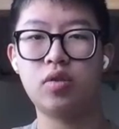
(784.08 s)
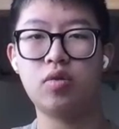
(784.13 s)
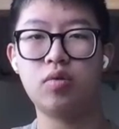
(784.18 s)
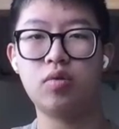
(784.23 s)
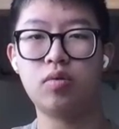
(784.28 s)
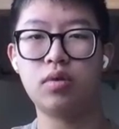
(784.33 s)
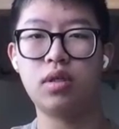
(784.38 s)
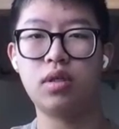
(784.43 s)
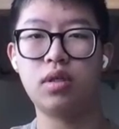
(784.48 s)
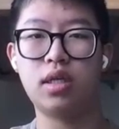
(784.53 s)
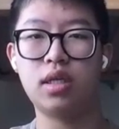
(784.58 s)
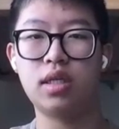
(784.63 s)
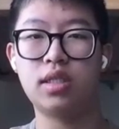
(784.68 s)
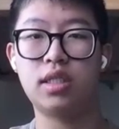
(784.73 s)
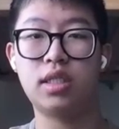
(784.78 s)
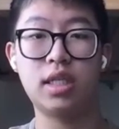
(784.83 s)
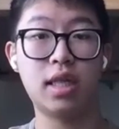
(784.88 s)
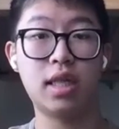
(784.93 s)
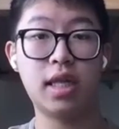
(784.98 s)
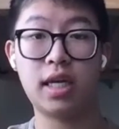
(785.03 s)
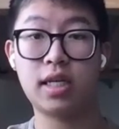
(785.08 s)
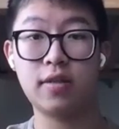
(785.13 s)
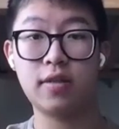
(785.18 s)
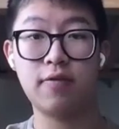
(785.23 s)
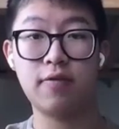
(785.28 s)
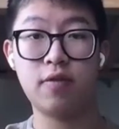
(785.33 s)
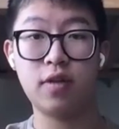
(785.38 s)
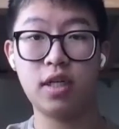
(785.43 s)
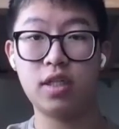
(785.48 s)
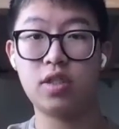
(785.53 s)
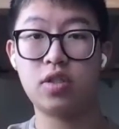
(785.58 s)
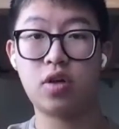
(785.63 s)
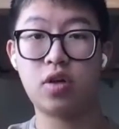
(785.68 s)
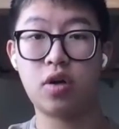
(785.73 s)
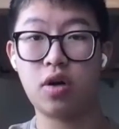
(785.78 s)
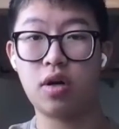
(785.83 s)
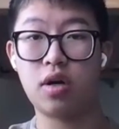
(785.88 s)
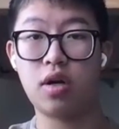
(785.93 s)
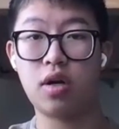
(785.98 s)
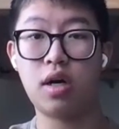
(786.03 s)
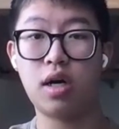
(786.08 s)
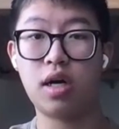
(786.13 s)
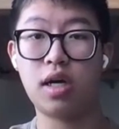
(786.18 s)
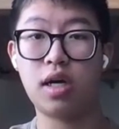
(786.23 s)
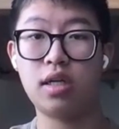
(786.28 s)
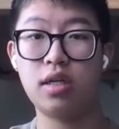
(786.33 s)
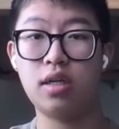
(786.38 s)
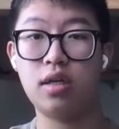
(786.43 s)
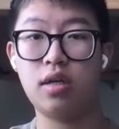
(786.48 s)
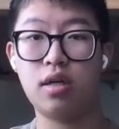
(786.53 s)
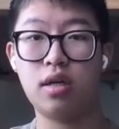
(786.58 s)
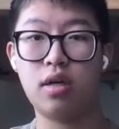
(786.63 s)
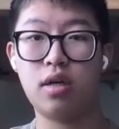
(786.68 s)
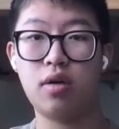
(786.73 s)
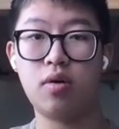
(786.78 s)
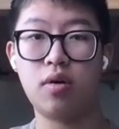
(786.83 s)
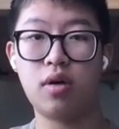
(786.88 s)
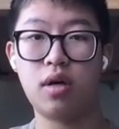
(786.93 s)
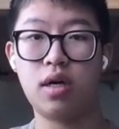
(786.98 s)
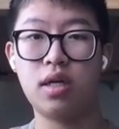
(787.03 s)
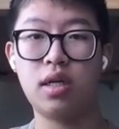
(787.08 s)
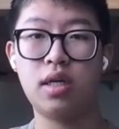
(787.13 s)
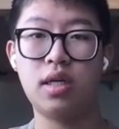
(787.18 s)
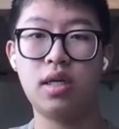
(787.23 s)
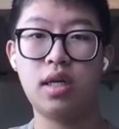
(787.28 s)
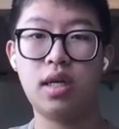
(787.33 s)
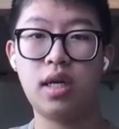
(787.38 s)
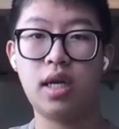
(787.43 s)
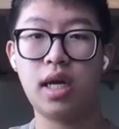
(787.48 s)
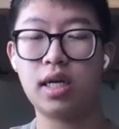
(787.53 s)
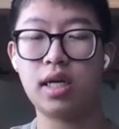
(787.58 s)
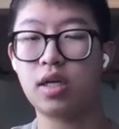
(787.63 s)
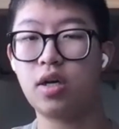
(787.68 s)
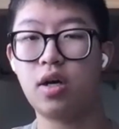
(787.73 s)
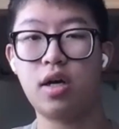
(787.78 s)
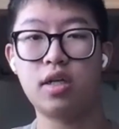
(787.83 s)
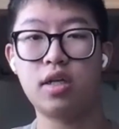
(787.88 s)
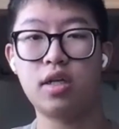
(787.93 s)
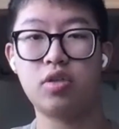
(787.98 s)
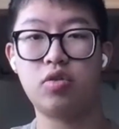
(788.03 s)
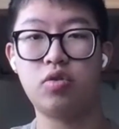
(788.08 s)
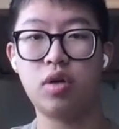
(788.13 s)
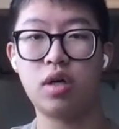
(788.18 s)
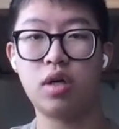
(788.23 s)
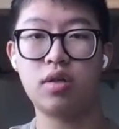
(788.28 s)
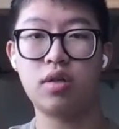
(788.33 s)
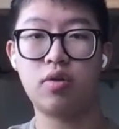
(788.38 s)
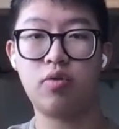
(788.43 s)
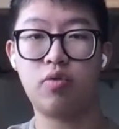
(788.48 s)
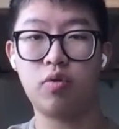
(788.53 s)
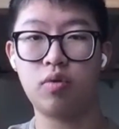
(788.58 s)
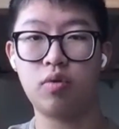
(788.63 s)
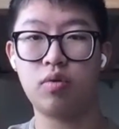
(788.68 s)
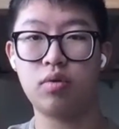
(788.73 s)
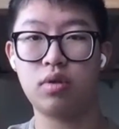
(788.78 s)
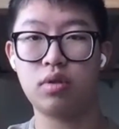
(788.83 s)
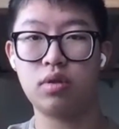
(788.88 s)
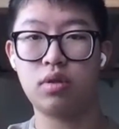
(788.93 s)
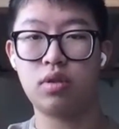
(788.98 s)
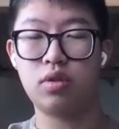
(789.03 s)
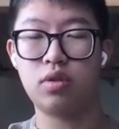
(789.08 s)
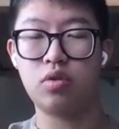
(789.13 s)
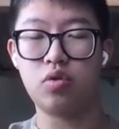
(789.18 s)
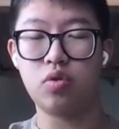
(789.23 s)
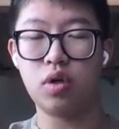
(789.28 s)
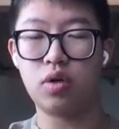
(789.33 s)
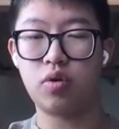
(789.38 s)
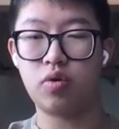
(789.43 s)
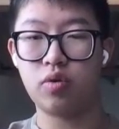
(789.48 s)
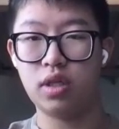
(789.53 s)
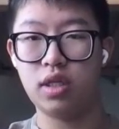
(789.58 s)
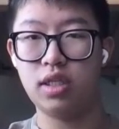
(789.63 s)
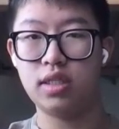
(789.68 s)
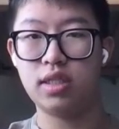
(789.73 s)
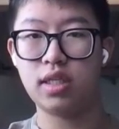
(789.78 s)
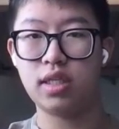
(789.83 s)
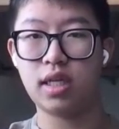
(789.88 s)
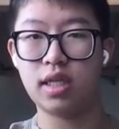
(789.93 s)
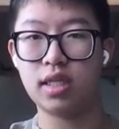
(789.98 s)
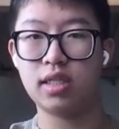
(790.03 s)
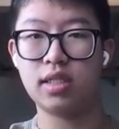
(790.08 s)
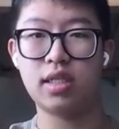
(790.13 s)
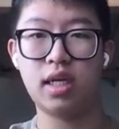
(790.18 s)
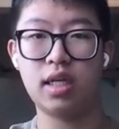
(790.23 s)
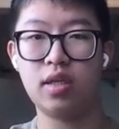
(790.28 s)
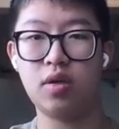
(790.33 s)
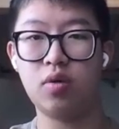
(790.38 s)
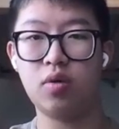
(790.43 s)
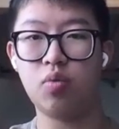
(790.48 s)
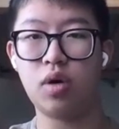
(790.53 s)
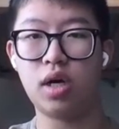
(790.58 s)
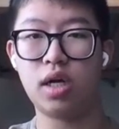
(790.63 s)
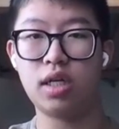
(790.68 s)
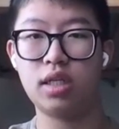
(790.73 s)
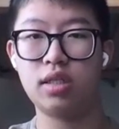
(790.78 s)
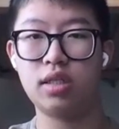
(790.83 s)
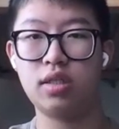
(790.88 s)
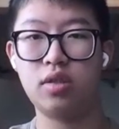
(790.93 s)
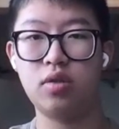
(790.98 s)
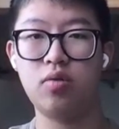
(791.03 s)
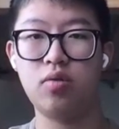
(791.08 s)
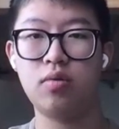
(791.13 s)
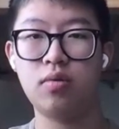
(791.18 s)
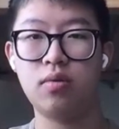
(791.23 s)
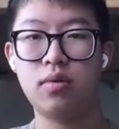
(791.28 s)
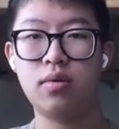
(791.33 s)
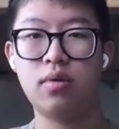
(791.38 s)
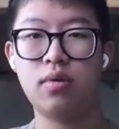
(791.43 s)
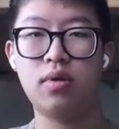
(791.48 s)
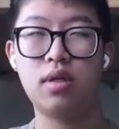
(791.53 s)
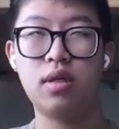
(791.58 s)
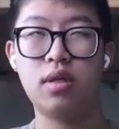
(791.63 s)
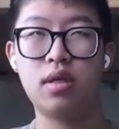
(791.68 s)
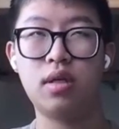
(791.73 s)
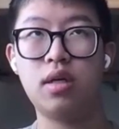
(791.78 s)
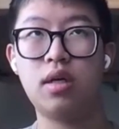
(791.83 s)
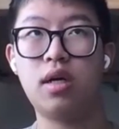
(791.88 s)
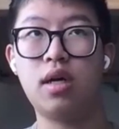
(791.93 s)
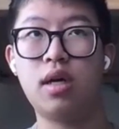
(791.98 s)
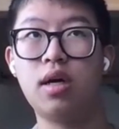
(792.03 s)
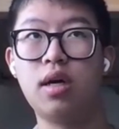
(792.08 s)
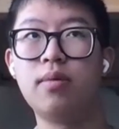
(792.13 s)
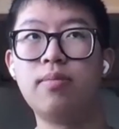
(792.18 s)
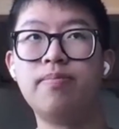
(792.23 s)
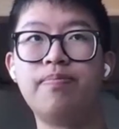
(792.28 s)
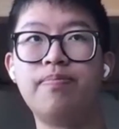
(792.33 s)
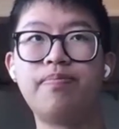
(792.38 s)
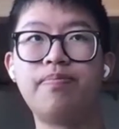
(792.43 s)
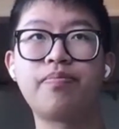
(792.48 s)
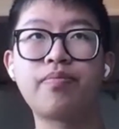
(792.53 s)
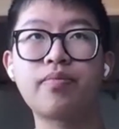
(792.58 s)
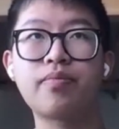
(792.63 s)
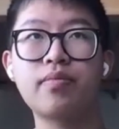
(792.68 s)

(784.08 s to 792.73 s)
to selectively turn on or and cause drug release at the site you want it to. Um,